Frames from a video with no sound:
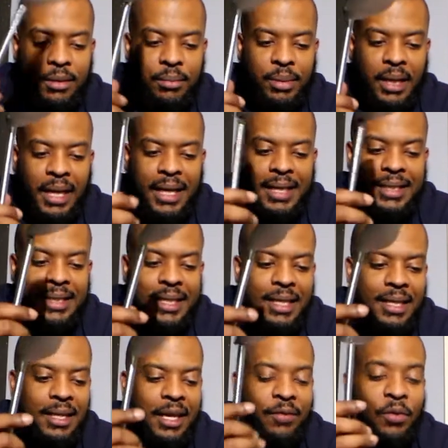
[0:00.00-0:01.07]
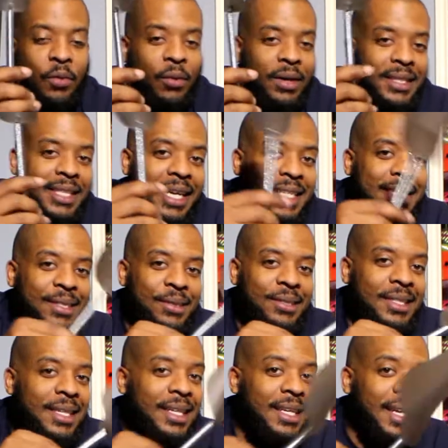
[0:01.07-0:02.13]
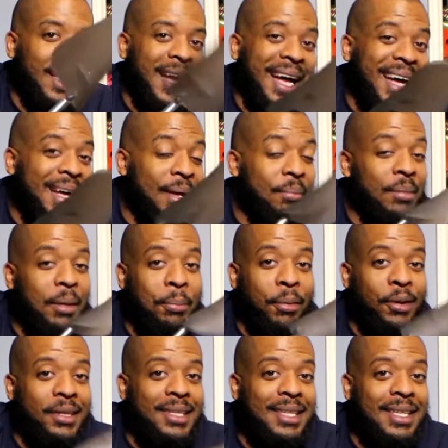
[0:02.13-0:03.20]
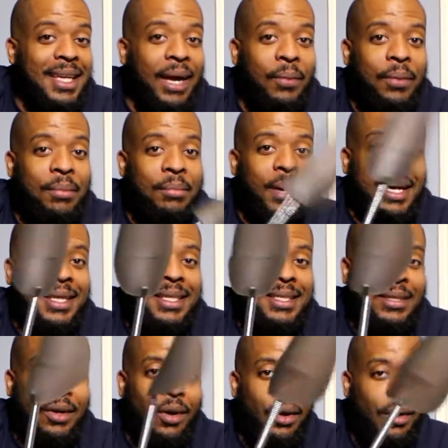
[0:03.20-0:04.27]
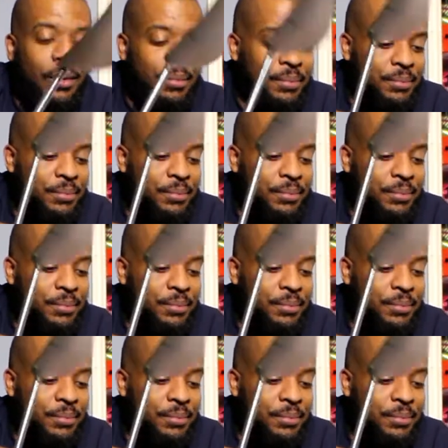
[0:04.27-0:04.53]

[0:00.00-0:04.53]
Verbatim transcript: But like I said, if you wear a size 13, me personally, I wouldn't buy these at all.